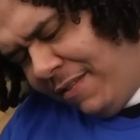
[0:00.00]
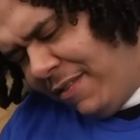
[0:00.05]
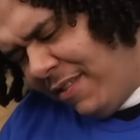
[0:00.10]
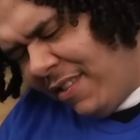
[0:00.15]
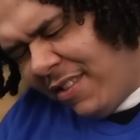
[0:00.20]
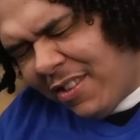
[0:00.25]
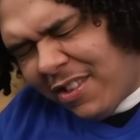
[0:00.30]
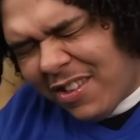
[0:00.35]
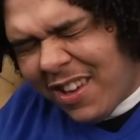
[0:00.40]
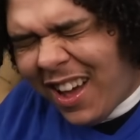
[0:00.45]

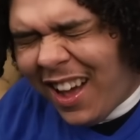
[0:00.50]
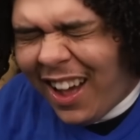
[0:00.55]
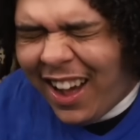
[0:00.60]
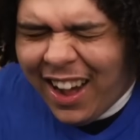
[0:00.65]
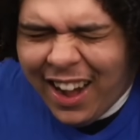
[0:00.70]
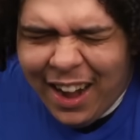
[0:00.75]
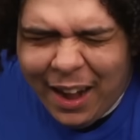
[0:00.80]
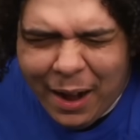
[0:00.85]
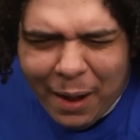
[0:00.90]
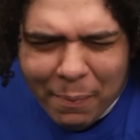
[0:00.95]
Shut
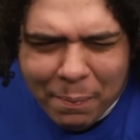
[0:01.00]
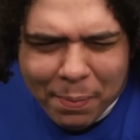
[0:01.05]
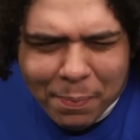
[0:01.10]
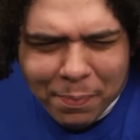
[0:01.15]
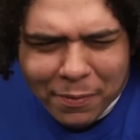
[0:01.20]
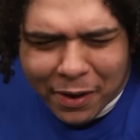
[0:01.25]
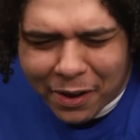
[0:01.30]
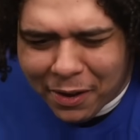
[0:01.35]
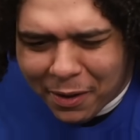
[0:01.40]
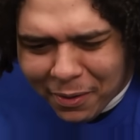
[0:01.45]
up,
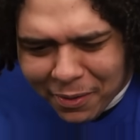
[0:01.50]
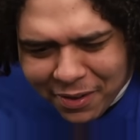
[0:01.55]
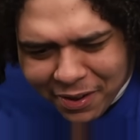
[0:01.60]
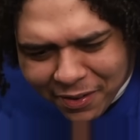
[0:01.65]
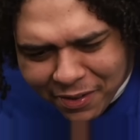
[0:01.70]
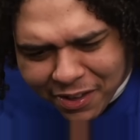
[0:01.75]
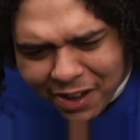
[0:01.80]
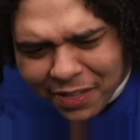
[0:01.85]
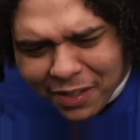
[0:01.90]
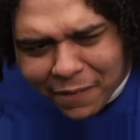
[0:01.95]
dude.
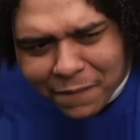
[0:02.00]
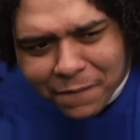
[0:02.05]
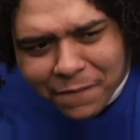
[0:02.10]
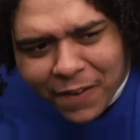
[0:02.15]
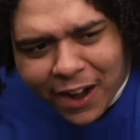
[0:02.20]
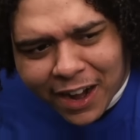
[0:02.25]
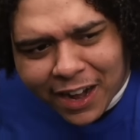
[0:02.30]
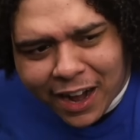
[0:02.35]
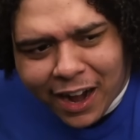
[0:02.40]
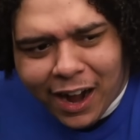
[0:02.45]
Shut the
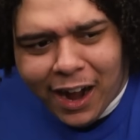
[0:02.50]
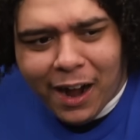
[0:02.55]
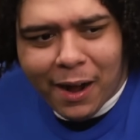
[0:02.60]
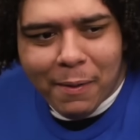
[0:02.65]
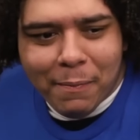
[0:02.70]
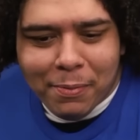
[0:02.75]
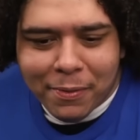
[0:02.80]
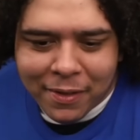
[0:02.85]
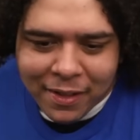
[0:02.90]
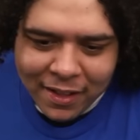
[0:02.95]
fuck up.
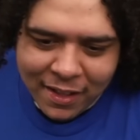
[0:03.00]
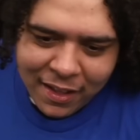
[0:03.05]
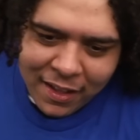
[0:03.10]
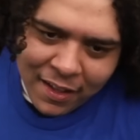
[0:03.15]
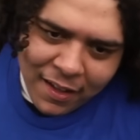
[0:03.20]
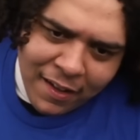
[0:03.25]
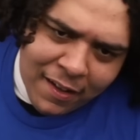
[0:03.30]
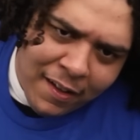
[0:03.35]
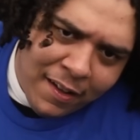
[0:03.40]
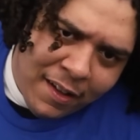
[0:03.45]

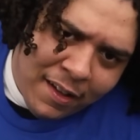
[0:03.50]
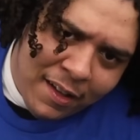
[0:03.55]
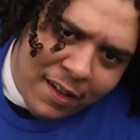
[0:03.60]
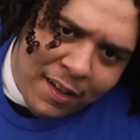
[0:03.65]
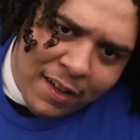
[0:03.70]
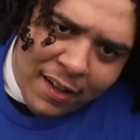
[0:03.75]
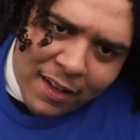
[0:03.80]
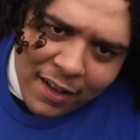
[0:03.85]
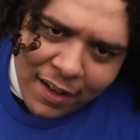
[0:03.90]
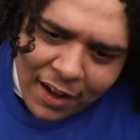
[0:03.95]

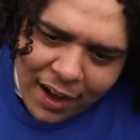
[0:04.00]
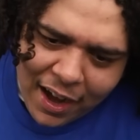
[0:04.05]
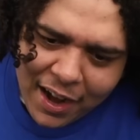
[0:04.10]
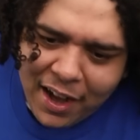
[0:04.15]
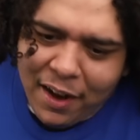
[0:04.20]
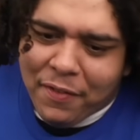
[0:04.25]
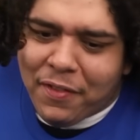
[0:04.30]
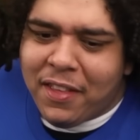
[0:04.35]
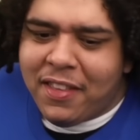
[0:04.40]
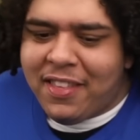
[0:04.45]
I'd love
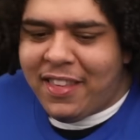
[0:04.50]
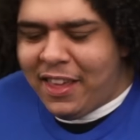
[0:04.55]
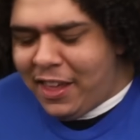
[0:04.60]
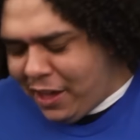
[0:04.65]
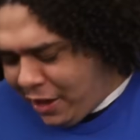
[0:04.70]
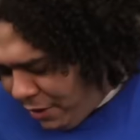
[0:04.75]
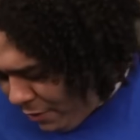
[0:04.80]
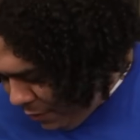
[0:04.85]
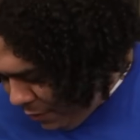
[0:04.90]
to see you.